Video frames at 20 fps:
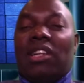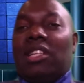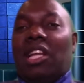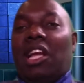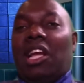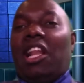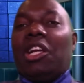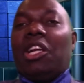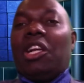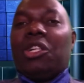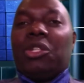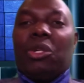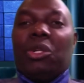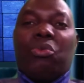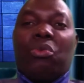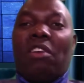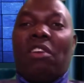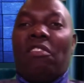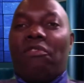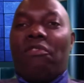the elections
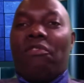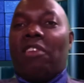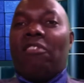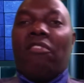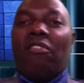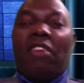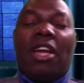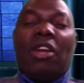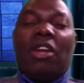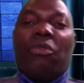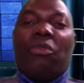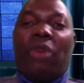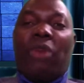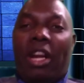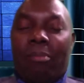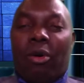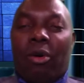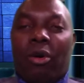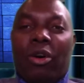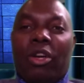were free, fair and
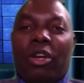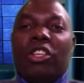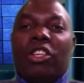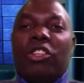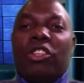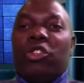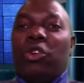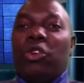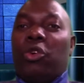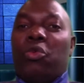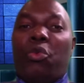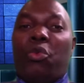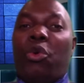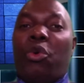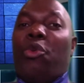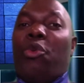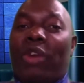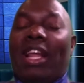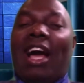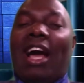credible. So we
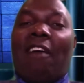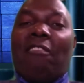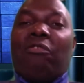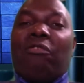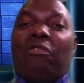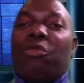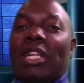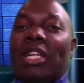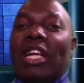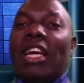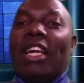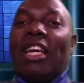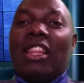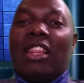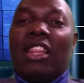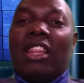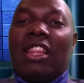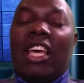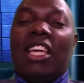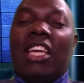really have to take
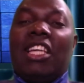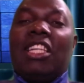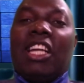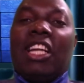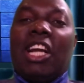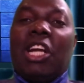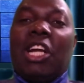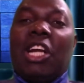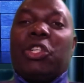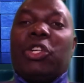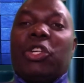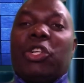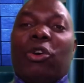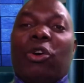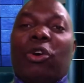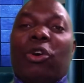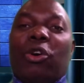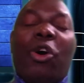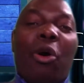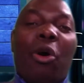the
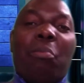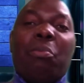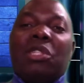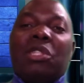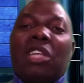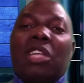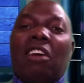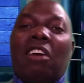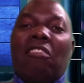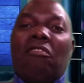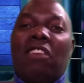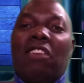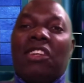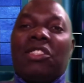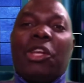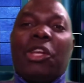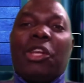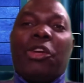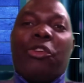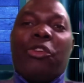international
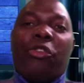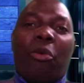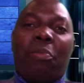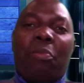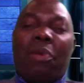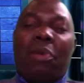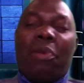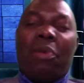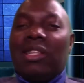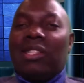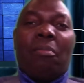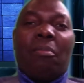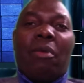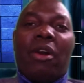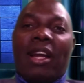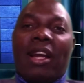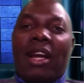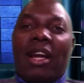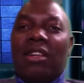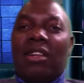observers, the Europeans, the
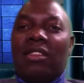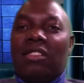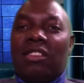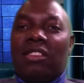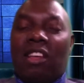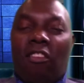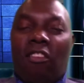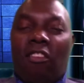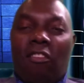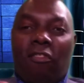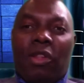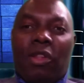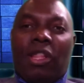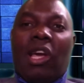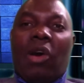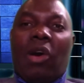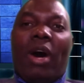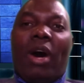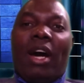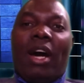Americans, for
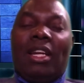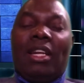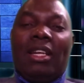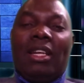their word?